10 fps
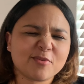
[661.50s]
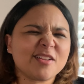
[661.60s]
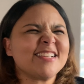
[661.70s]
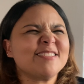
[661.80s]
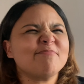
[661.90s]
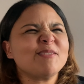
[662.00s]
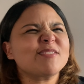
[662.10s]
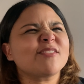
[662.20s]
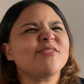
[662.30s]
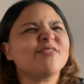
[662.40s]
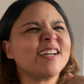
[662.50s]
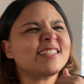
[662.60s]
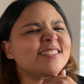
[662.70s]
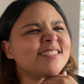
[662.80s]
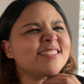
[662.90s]
I suppose the
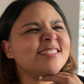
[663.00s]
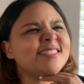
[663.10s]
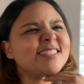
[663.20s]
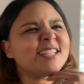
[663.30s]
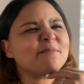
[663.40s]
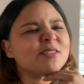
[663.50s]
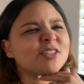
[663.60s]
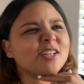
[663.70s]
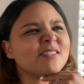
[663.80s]
fights keep the show